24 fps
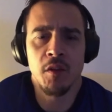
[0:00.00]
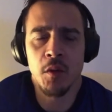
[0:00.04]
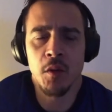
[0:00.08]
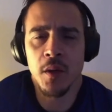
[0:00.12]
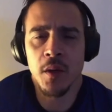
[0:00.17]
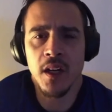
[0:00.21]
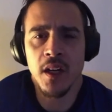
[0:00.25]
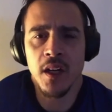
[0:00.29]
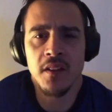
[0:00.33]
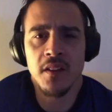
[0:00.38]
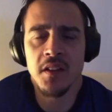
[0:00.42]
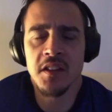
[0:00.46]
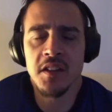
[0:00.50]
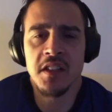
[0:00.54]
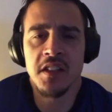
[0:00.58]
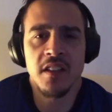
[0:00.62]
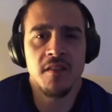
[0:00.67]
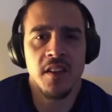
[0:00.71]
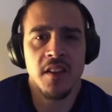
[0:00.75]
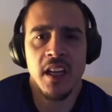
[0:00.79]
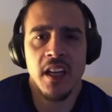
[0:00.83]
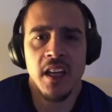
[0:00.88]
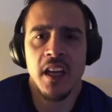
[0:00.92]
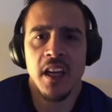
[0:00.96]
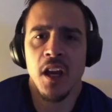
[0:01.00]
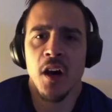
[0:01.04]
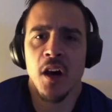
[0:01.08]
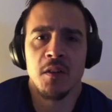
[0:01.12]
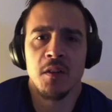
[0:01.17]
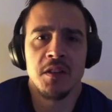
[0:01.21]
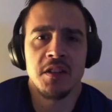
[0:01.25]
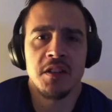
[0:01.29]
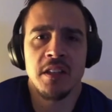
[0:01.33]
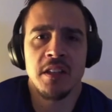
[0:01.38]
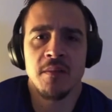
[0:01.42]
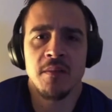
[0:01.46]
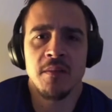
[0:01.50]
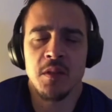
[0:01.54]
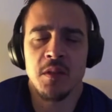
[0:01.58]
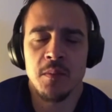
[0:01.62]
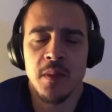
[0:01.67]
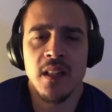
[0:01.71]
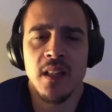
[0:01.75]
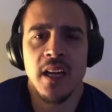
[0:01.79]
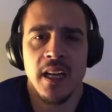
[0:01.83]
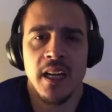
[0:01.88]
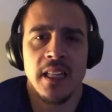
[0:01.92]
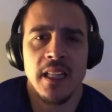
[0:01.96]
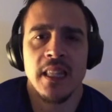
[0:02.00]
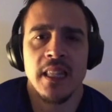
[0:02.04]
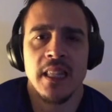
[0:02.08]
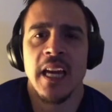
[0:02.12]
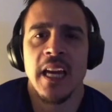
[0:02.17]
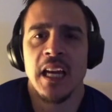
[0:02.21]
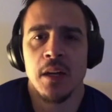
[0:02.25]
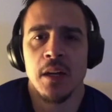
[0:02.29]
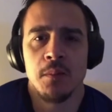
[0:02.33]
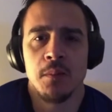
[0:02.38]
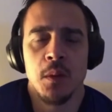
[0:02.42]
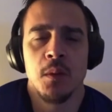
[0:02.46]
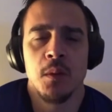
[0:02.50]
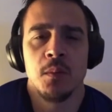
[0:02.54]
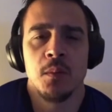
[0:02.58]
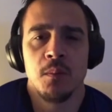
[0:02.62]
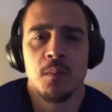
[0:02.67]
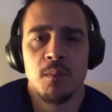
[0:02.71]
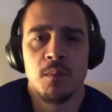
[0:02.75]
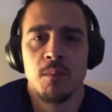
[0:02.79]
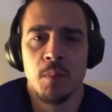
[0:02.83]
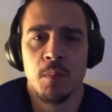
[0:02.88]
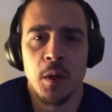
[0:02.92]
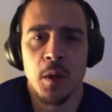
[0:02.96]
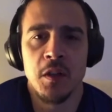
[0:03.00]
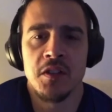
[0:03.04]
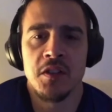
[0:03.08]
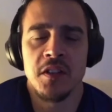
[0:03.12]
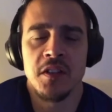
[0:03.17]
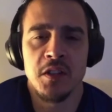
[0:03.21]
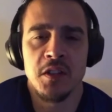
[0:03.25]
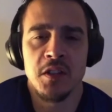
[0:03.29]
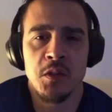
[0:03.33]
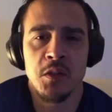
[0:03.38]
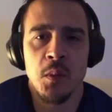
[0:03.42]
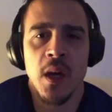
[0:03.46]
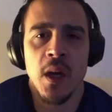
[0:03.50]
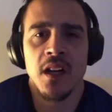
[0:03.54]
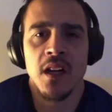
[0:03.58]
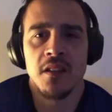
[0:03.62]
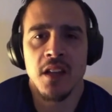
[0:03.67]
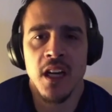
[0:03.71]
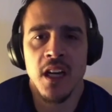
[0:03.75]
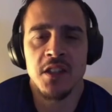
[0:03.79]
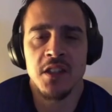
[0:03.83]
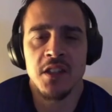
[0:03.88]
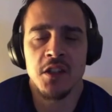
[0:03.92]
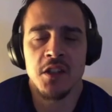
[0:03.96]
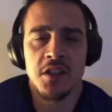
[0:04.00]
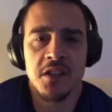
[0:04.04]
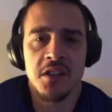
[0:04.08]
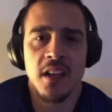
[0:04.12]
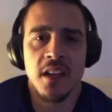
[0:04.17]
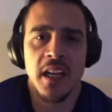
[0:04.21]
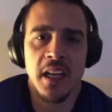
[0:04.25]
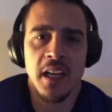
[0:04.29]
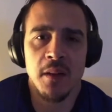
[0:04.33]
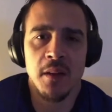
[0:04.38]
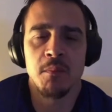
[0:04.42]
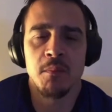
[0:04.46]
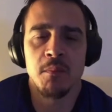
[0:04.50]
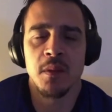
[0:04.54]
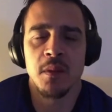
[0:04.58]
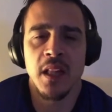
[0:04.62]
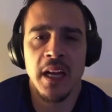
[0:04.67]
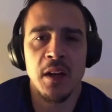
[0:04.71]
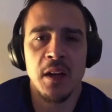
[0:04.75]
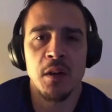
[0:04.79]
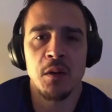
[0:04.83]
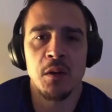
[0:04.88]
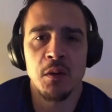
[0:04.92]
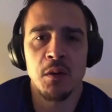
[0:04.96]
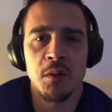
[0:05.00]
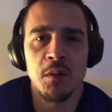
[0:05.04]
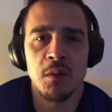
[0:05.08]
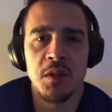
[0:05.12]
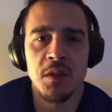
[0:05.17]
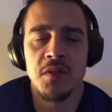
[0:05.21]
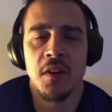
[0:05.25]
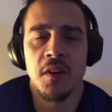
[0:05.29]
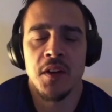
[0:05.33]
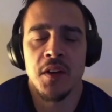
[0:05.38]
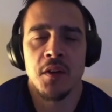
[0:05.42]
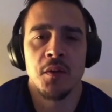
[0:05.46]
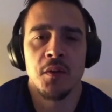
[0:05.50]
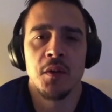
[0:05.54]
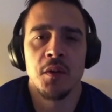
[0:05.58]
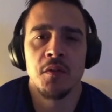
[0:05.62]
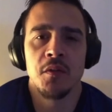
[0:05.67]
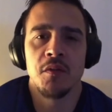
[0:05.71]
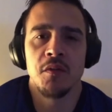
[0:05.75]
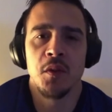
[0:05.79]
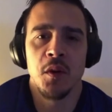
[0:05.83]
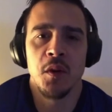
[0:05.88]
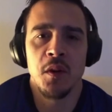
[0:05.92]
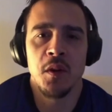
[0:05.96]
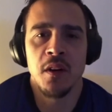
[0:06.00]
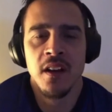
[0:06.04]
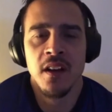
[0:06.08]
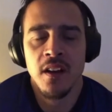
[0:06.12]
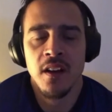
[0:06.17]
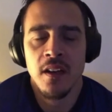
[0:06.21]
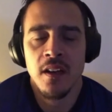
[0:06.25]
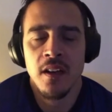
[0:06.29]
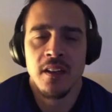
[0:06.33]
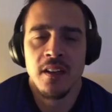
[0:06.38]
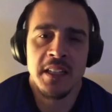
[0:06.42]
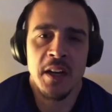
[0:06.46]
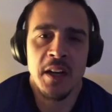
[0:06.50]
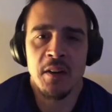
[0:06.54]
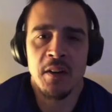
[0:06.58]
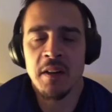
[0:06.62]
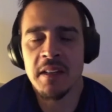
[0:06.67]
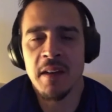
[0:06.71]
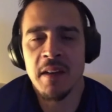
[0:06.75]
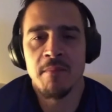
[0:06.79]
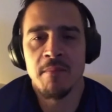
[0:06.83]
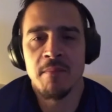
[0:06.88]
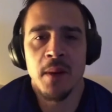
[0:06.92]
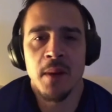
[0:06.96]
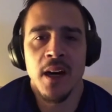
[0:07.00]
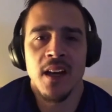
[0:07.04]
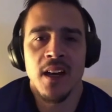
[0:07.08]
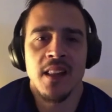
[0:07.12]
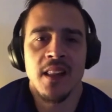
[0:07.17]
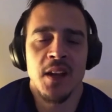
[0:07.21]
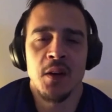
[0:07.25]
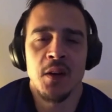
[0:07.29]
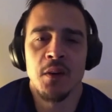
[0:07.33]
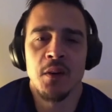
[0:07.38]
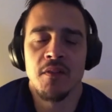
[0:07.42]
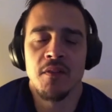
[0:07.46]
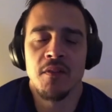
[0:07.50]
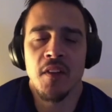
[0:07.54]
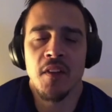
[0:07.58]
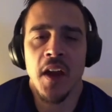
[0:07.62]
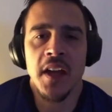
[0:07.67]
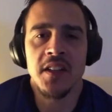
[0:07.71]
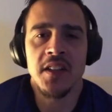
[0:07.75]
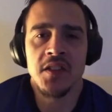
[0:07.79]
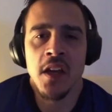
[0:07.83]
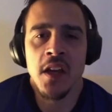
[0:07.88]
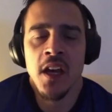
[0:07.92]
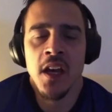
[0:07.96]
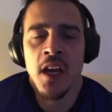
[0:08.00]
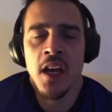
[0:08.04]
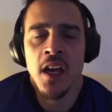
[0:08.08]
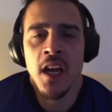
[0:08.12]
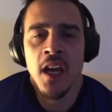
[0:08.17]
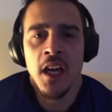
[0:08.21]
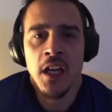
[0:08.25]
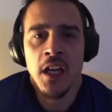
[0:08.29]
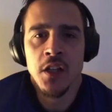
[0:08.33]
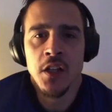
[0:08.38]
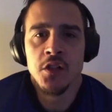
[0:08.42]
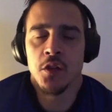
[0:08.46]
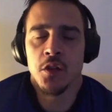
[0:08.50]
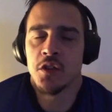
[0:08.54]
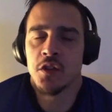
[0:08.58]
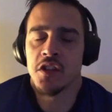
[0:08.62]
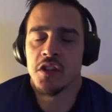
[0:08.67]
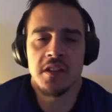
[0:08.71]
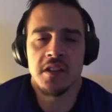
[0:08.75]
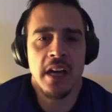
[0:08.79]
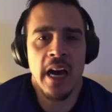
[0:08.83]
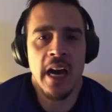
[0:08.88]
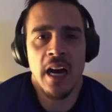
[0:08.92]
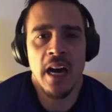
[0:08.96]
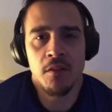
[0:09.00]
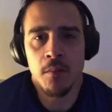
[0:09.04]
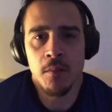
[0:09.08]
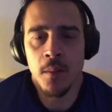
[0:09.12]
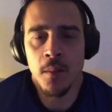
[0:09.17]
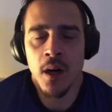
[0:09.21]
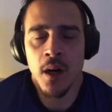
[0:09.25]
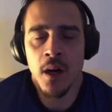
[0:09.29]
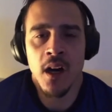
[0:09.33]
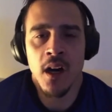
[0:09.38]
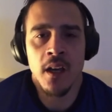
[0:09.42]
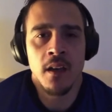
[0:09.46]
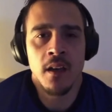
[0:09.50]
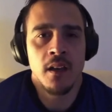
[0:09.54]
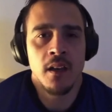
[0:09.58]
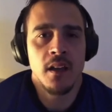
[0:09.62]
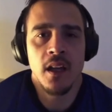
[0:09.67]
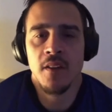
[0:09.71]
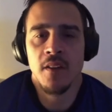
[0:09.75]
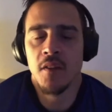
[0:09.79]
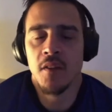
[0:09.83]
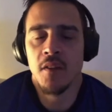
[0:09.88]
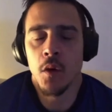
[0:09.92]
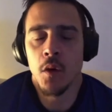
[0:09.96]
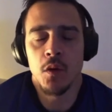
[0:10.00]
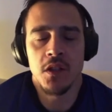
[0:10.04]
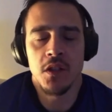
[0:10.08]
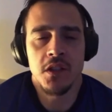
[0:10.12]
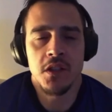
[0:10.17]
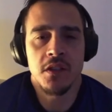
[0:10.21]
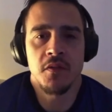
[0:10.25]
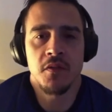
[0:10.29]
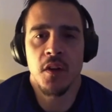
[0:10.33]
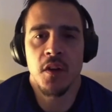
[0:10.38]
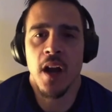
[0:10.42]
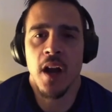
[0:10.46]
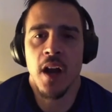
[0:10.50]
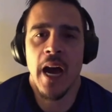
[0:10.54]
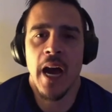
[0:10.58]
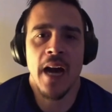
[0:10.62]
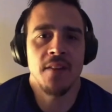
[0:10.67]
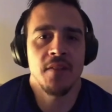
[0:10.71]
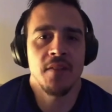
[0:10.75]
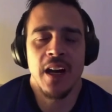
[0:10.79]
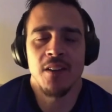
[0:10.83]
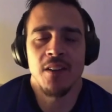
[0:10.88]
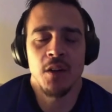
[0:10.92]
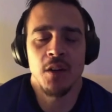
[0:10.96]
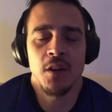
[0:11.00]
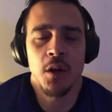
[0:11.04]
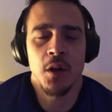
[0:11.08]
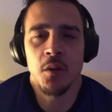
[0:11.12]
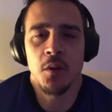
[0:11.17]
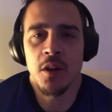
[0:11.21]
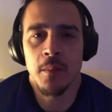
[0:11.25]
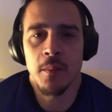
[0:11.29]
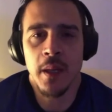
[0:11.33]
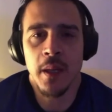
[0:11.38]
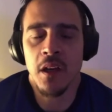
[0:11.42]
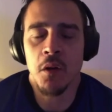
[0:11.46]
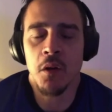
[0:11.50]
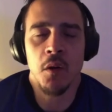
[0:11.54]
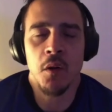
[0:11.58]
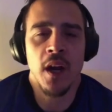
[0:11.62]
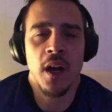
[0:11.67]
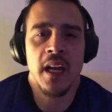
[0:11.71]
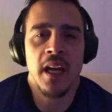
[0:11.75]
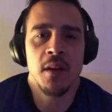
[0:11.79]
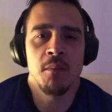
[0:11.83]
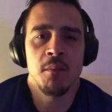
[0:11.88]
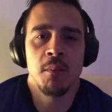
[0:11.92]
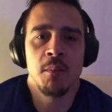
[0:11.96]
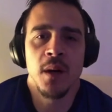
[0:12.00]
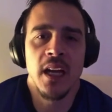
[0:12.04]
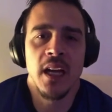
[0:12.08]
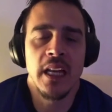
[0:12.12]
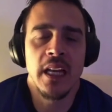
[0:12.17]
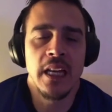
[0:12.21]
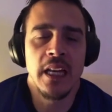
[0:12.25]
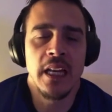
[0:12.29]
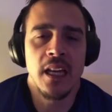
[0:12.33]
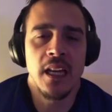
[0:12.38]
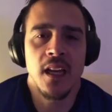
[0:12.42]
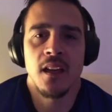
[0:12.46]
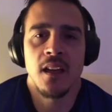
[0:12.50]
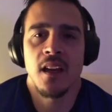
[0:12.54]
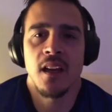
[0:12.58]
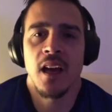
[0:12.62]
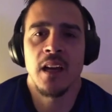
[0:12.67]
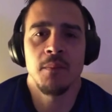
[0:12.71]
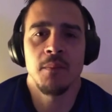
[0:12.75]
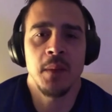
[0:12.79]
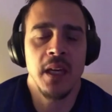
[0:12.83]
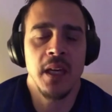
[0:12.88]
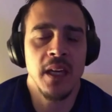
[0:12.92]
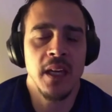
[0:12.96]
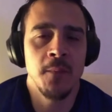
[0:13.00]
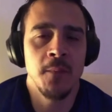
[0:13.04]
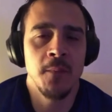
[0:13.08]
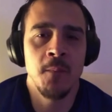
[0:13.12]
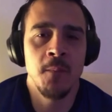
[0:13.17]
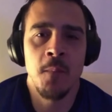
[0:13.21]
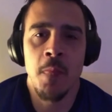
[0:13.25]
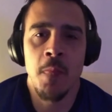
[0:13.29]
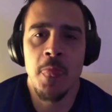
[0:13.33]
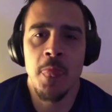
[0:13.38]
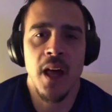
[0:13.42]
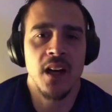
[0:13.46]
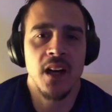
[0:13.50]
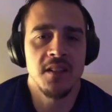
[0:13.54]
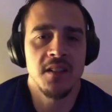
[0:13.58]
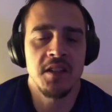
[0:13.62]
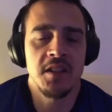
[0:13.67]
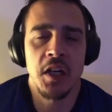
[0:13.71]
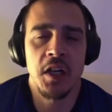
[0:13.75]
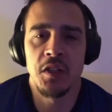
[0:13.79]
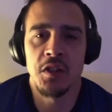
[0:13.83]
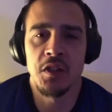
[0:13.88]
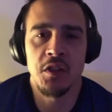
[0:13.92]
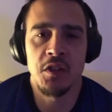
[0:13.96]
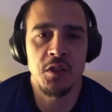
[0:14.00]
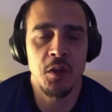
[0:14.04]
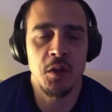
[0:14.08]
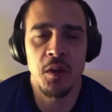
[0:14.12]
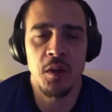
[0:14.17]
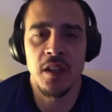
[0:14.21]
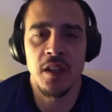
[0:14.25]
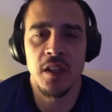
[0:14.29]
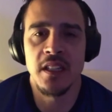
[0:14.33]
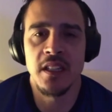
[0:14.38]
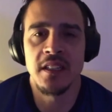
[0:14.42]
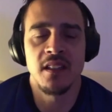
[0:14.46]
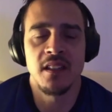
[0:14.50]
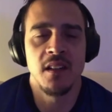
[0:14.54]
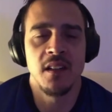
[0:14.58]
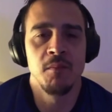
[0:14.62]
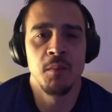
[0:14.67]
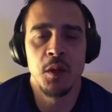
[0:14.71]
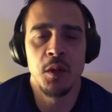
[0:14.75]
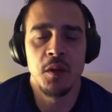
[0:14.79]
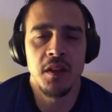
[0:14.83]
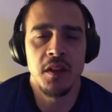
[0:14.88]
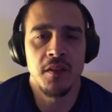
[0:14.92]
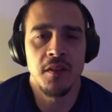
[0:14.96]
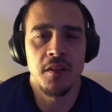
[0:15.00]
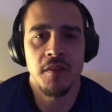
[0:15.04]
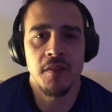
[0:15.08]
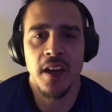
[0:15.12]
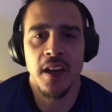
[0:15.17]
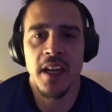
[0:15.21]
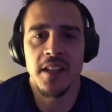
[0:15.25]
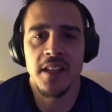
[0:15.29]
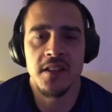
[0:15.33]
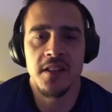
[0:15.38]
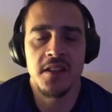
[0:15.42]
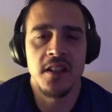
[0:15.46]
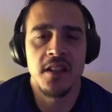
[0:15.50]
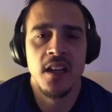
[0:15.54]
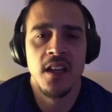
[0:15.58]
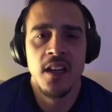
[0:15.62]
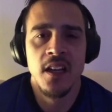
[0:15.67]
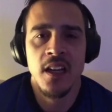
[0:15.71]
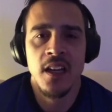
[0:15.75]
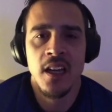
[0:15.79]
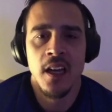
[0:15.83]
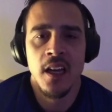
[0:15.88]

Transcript: viewing on the TV, he always seemed to me like a likable person as well, not just like a player who was fun to root for. Dare to Demba, that whole phase. So just to have him on, if it was for a half hour, it would have been great. But, I mean, I'll tell this story until I'm blue in the face.